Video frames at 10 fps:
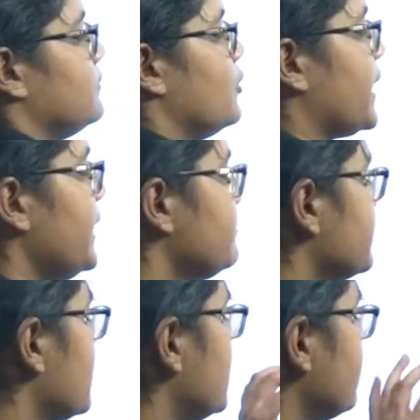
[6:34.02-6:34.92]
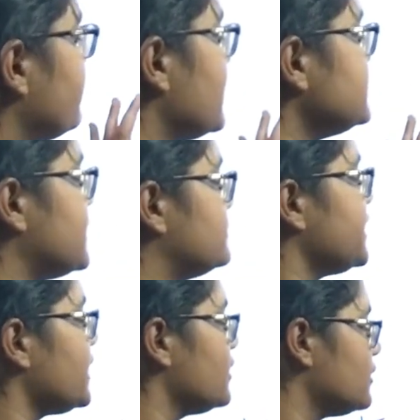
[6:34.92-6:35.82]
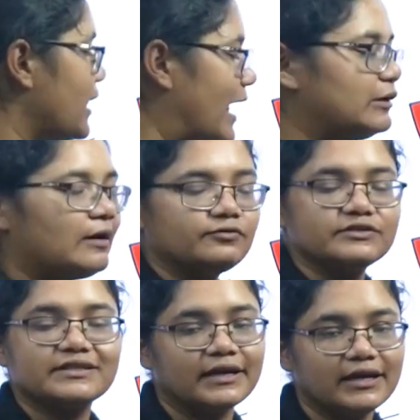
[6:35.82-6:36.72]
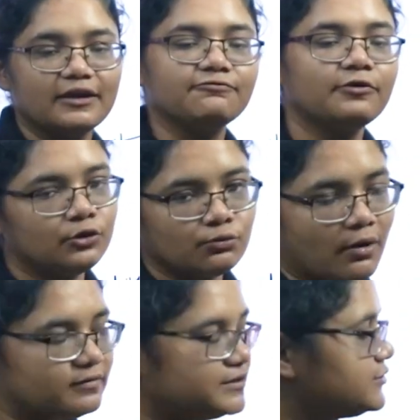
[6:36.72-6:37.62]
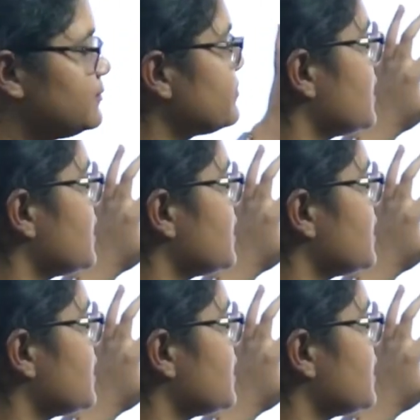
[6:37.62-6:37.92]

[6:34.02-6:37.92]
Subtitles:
Okay, difficult subject, and you have to study it for 2 hours.